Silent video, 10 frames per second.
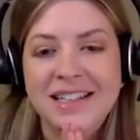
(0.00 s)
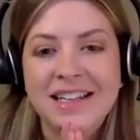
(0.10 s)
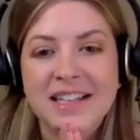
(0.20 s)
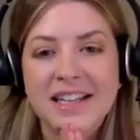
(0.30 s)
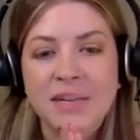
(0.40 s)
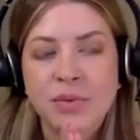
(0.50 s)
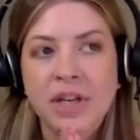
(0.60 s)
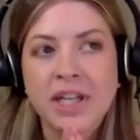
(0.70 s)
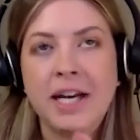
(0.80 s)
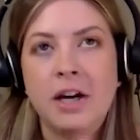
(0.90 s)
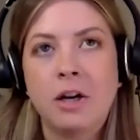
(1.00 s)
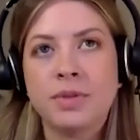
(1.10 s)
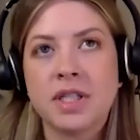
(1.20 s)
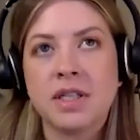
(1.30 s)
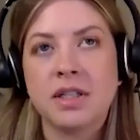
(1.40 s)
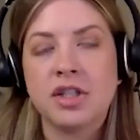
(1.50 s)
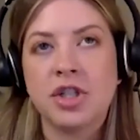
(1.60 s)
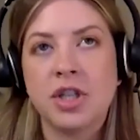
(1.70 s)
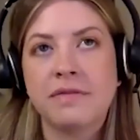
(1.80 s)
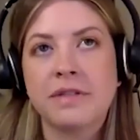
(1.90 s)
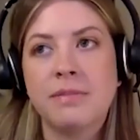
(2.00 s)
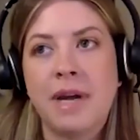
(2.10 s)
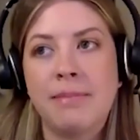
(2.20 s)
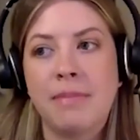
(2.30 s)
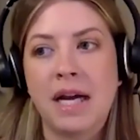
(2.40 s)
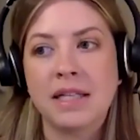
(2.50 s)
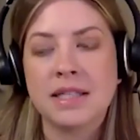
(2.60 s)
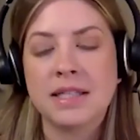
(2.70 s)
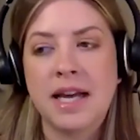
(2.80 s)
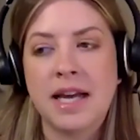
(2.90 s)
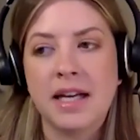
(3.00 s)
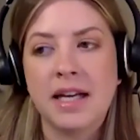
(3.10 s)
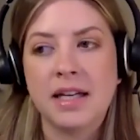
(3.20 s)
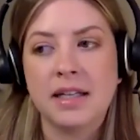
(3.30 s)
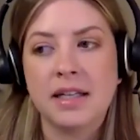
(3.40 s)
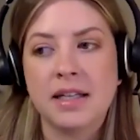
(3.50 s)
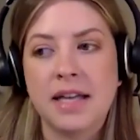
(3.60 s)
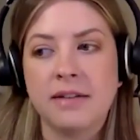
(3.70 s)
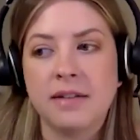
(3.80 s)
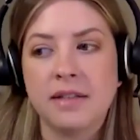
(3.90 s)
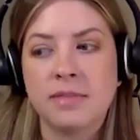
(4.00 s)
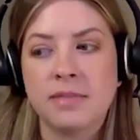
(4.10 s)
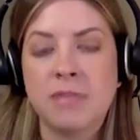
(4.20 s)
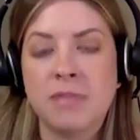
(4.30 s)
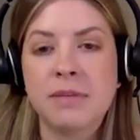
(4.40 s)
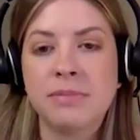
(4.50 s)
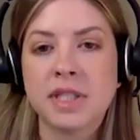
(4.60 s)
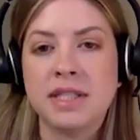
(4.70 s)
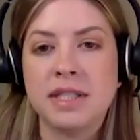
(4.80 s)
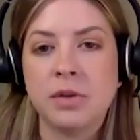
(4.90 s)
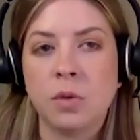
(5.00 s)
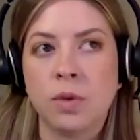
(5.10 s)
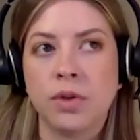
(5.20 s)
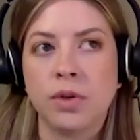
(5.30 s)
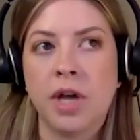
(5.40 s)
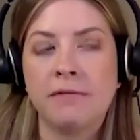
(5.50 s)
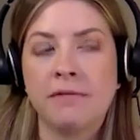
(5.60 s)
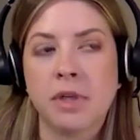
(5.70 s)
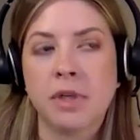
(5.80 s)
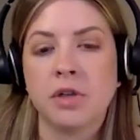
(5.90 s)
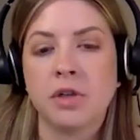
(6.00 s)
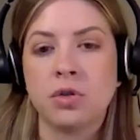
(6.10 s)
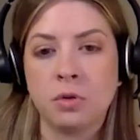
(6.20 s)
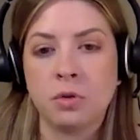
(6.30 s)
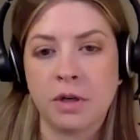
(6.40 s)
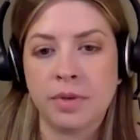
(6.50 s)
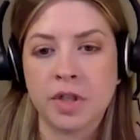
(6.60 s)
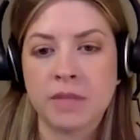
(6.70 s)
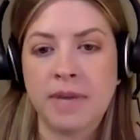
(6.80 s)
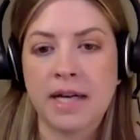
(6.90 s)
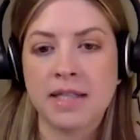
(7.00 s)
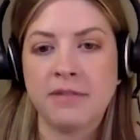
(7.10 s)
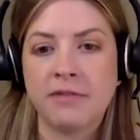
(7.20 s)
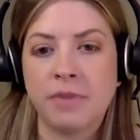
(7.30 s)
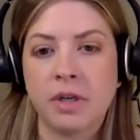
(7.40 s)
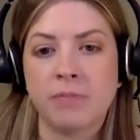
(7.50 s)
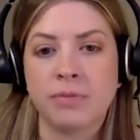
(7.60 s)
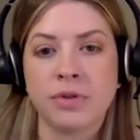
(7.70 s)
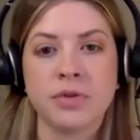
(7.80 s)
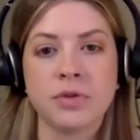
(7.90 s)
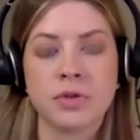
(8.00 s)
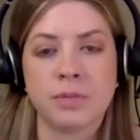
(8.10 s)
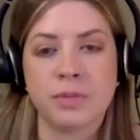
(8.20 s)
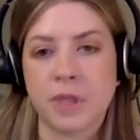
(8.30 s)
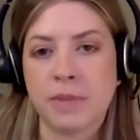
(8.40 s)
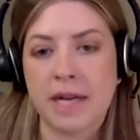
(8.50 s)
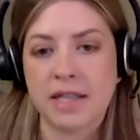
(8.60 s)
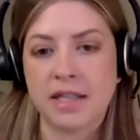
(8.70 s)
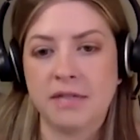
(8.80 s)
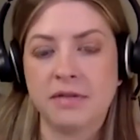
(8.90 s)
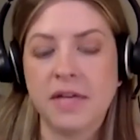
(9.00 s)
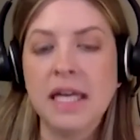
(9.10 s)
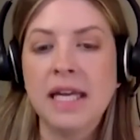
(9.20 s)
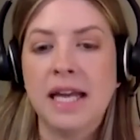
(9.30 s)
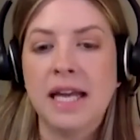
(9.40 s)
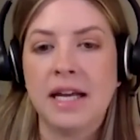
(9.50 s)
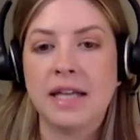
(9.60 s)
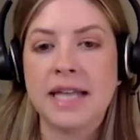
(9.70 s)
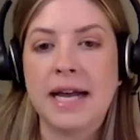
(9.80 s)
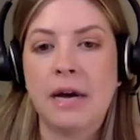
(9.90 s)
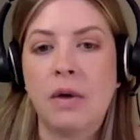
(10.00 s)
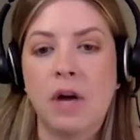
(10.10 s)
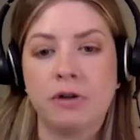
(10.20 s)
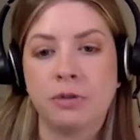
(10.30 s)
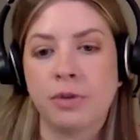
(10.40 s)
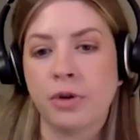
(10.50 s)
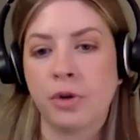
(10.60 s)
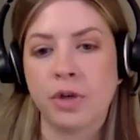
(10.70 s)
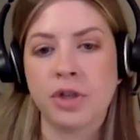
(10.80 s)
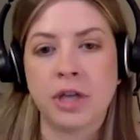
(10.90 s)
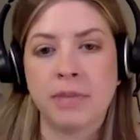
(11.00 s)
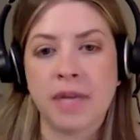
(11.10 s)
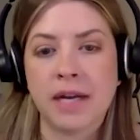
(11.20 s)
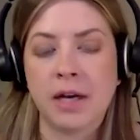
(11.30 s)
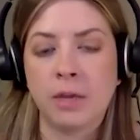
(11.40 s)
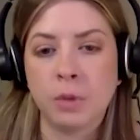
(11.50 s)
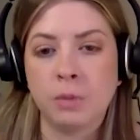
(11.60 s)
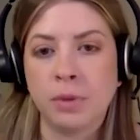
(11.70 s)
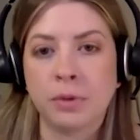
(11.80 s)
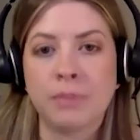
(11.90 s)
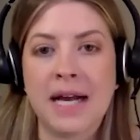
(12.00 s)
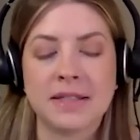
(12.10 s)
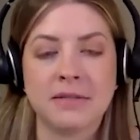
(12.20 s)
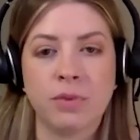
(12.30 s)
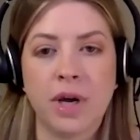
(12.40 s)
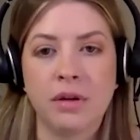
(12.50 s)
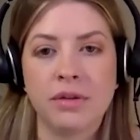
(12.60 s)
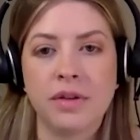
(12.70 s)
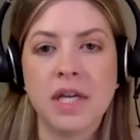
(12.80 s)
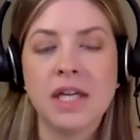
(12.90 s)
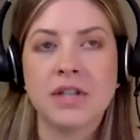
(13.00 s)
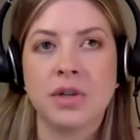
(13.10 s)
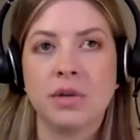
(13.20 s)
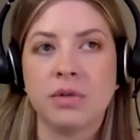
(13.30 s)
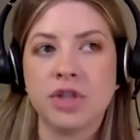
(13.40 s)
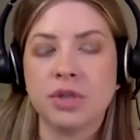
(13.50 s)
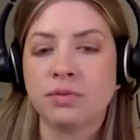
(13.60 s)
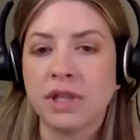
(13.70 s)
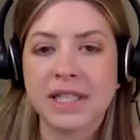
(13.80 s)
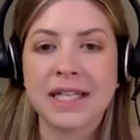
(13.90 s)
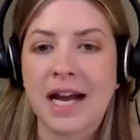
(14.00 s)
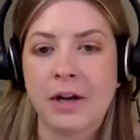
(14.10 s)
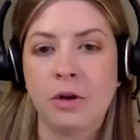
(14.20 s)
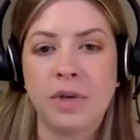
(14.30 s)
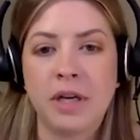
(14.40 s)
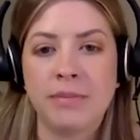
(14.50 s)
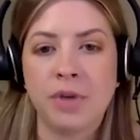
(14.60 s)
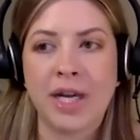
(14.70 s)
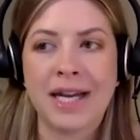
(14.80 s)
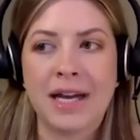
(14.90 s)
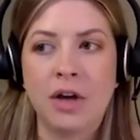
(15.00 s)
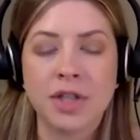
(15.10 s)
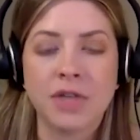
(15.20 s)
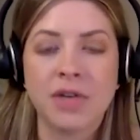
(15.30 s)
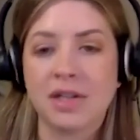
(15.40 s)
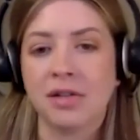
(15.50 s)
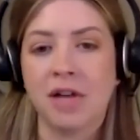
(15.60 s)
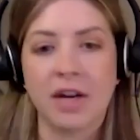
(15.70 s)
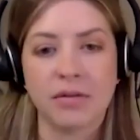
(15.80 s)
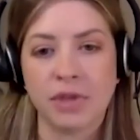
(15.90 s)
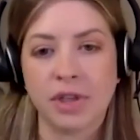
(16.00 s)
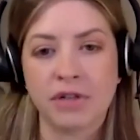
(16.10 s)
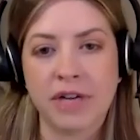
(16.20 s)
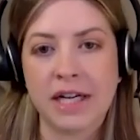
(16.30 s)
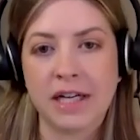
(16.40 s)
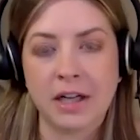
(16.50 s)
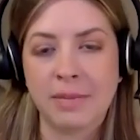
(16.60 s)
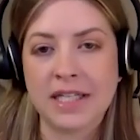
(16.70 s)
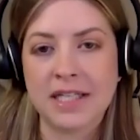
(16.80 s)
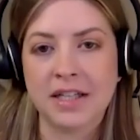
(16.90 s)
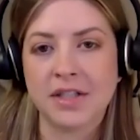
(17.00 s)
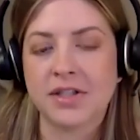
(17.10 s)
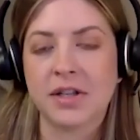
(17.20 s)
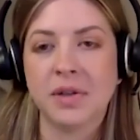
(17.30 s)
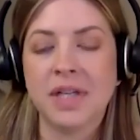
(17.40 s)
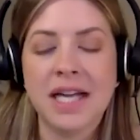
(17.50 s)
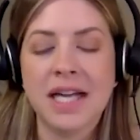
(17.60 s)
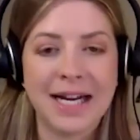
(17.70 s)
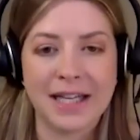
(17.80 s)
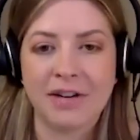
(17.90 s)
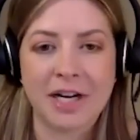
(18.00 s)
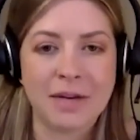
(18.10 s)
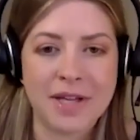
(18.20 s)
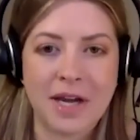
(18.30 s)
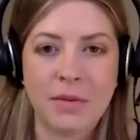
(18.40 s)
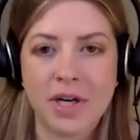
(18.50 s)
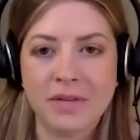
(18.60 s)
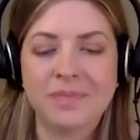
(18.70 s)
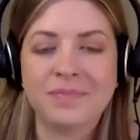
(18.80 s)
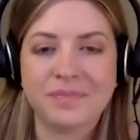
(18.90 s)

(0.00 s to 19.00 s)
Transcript: It, it really helped shift my mindset and to, to be able to see the world not from a consumer perspective, but a producer perspective, and how entrepreneurship can help you build massive wealth. So just really an eye-opening book. It also has a lot of really great income ideas. So highly recommend that one.